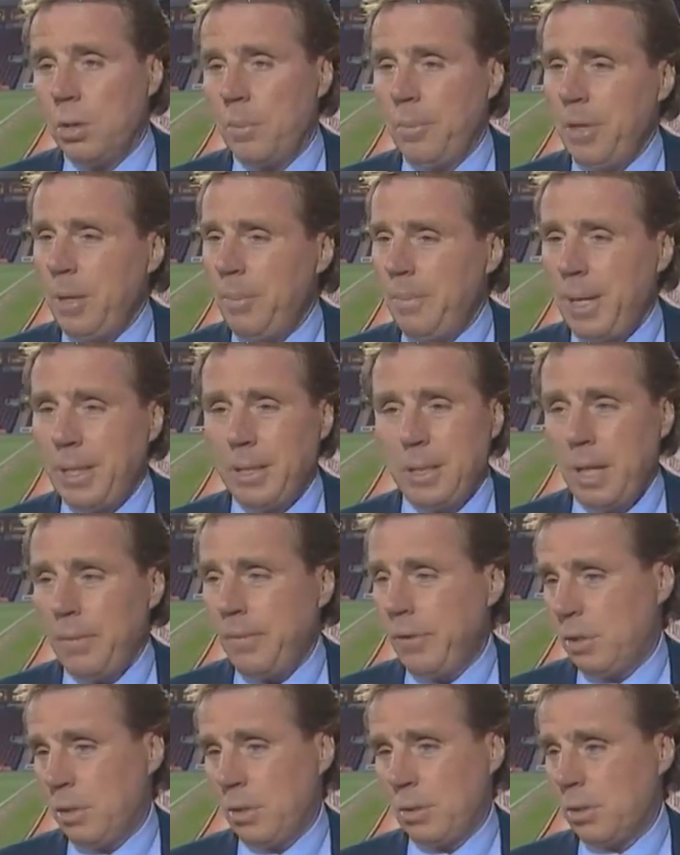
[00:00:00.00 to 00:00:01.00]
I mean, a
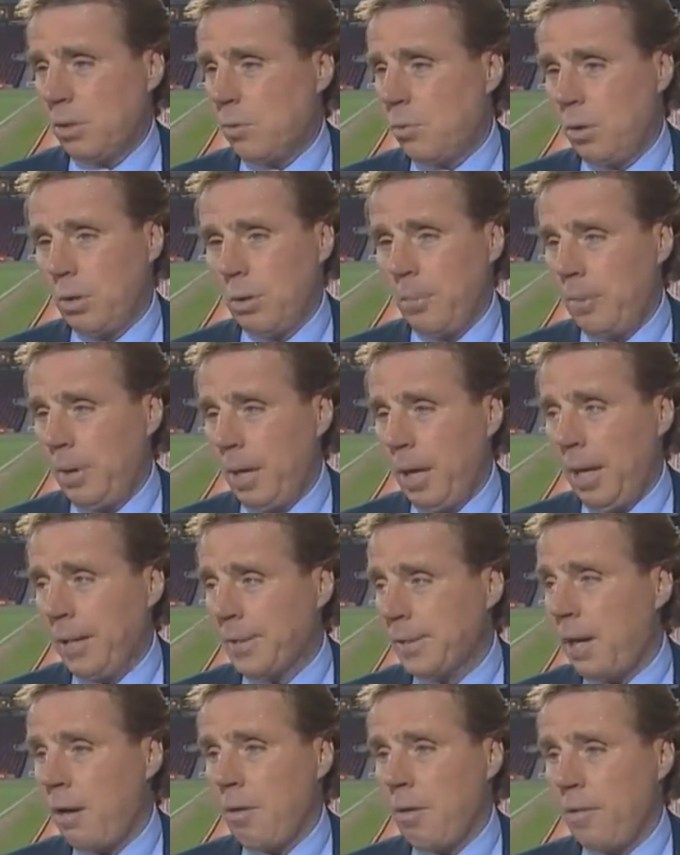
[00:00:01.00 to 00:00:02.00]
magnificent squad of
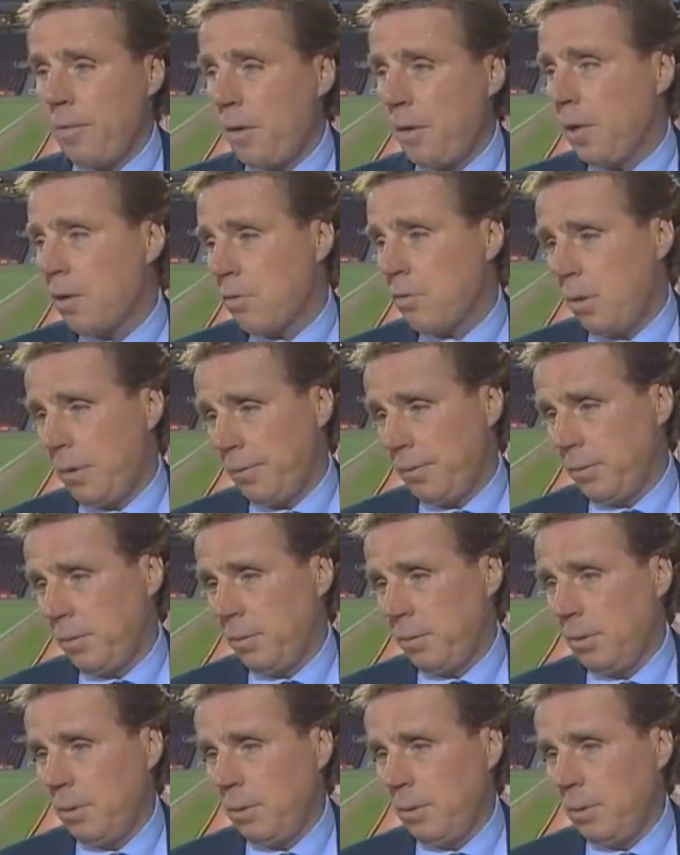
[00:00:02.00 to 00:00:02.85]
players. Garry Flitcroft,